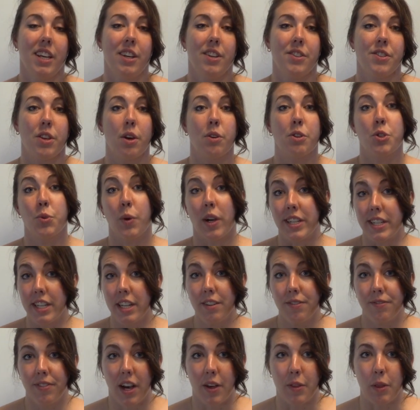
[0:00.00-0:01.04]
So to
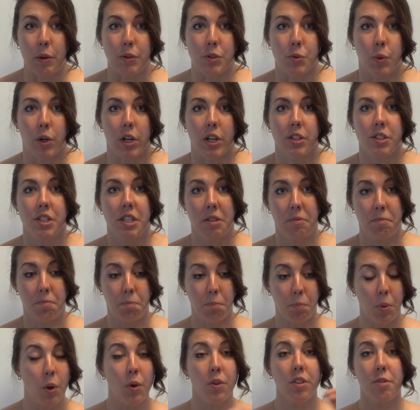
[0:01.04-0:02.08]
identify those words,
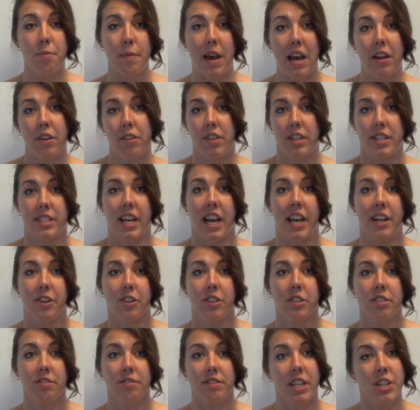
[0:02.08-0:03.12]
pull them out of the
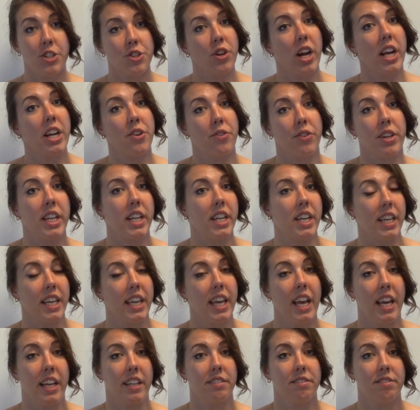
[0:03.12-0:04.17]
title and try to read it
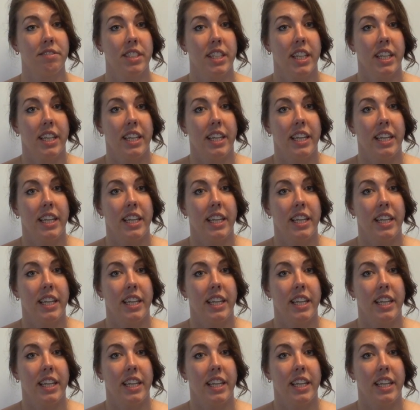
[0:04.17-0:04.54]
again.